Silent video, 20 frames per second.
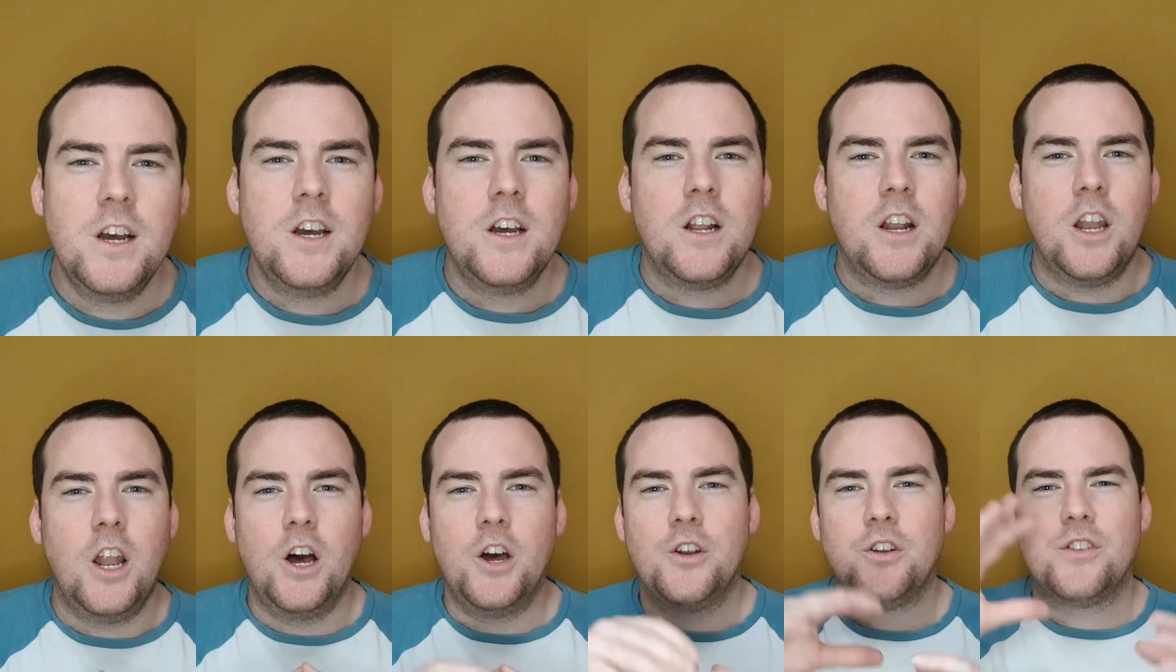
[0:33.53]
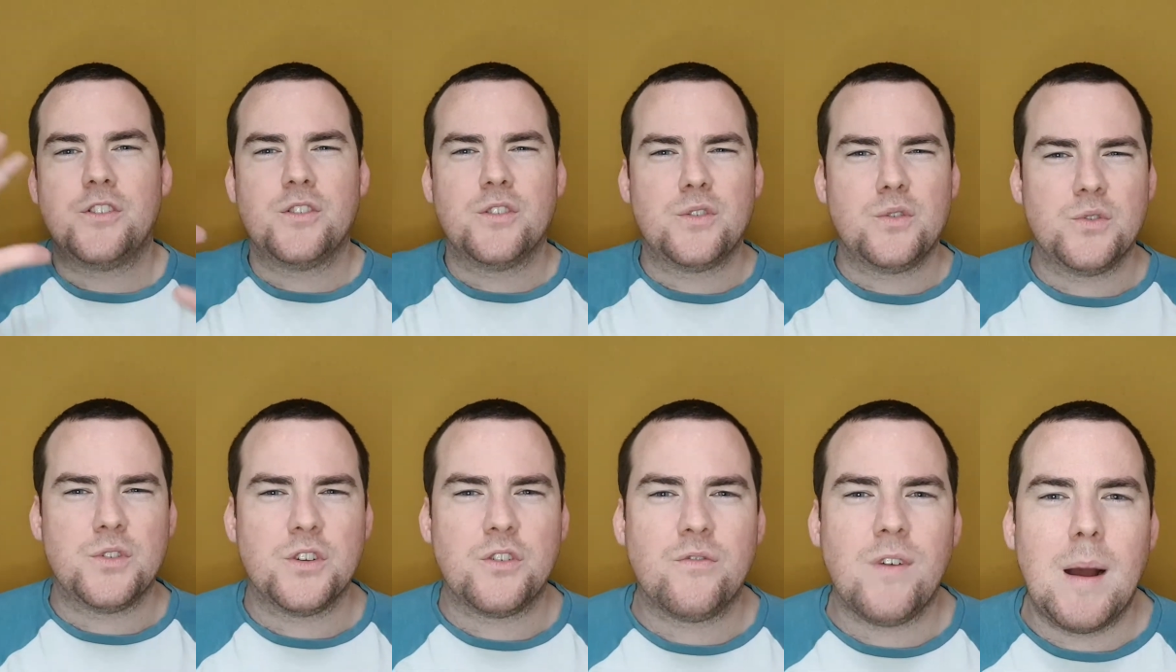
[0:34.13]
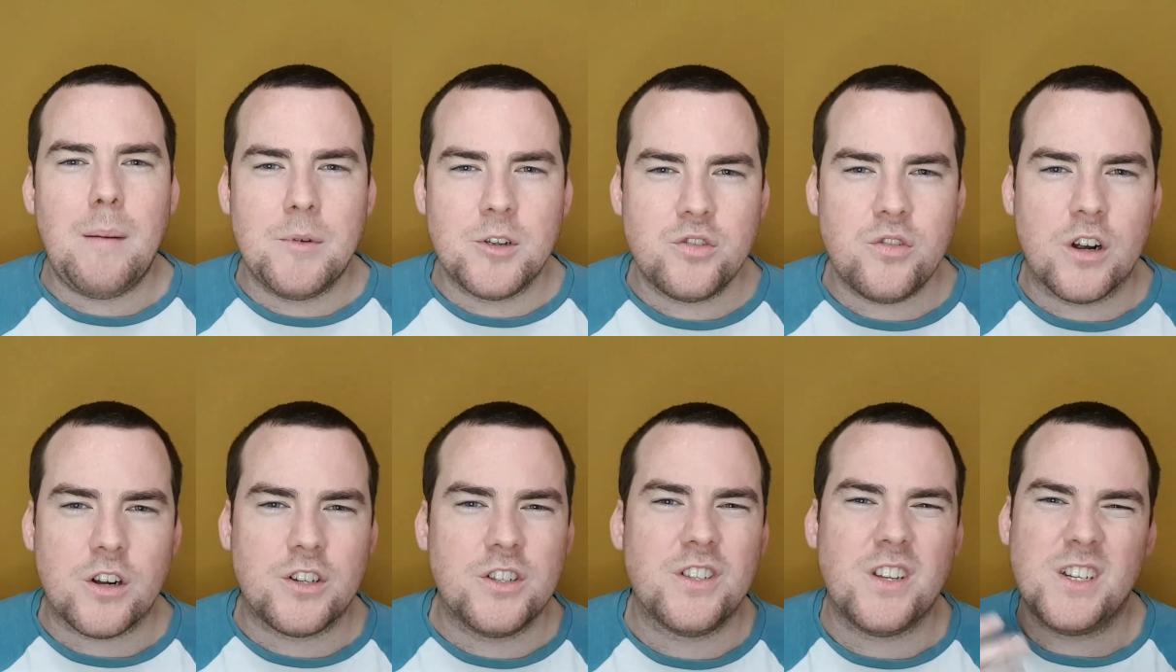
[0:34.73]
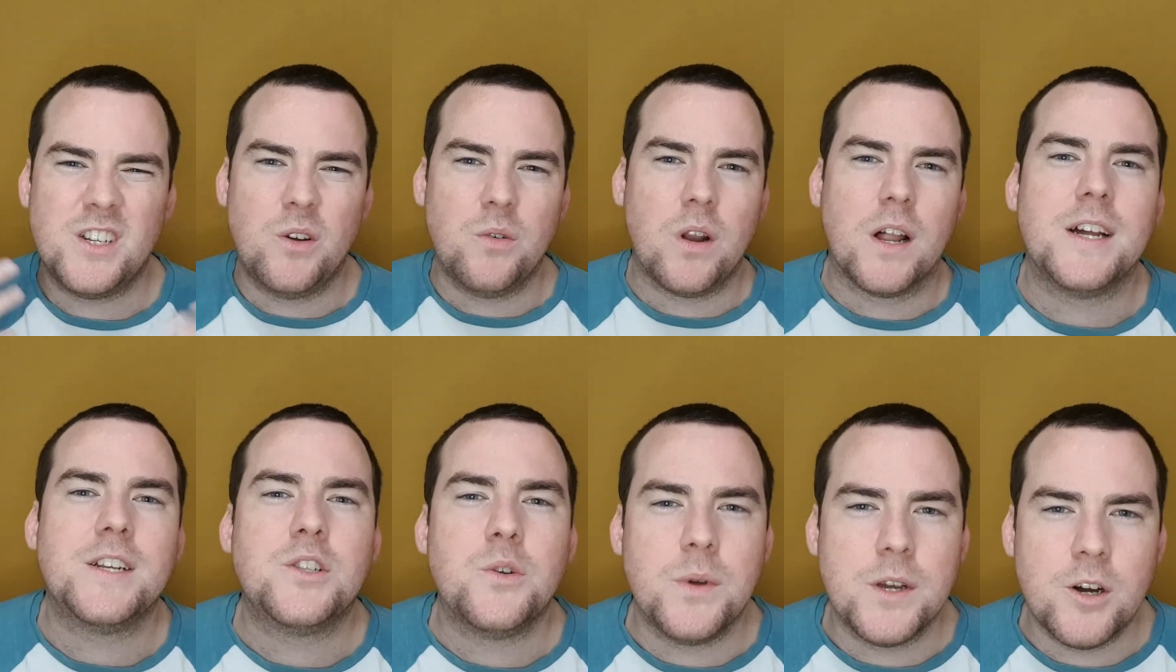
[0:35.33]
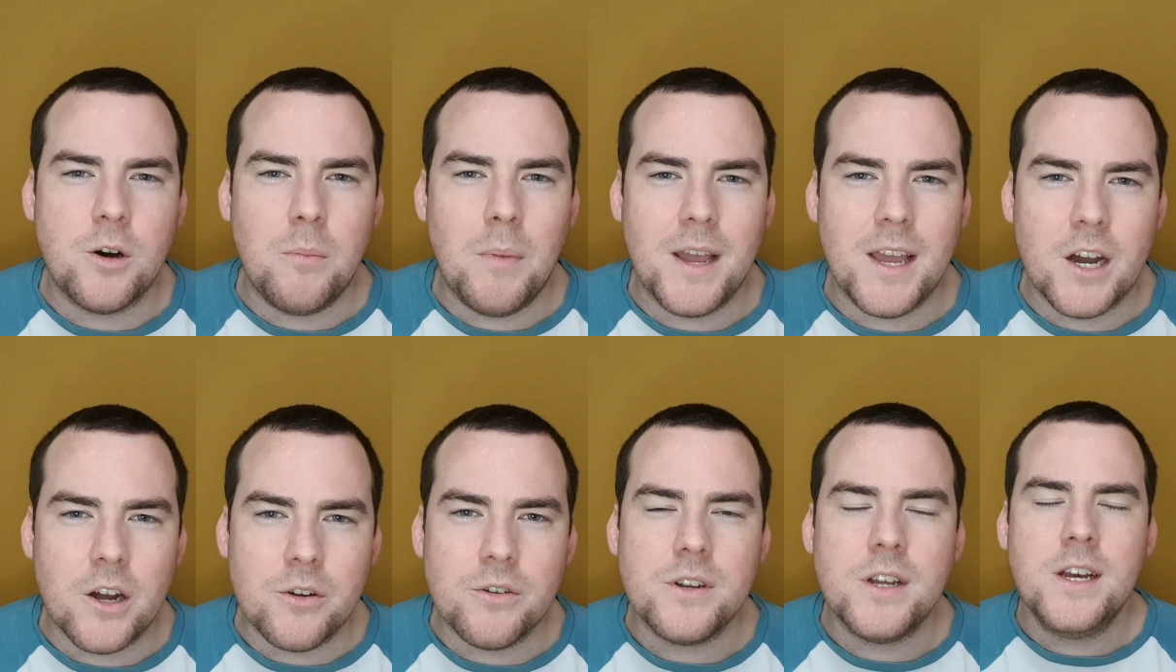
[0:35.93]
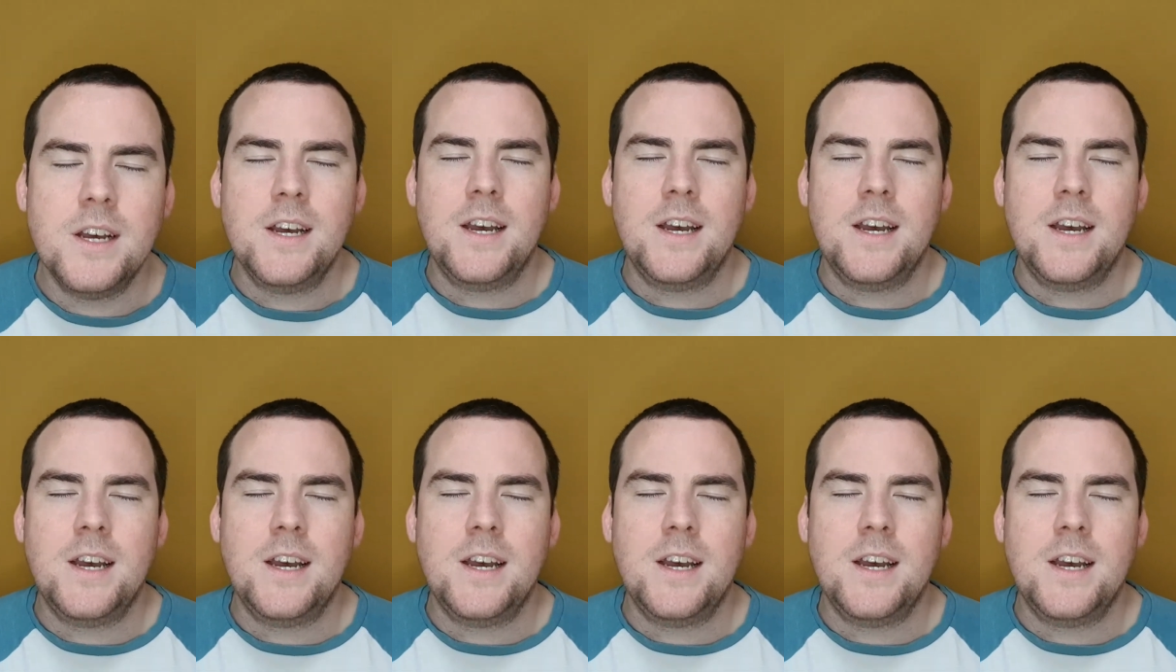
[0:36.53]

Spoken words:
learn the sort of grammar structures I don't like doing on my own.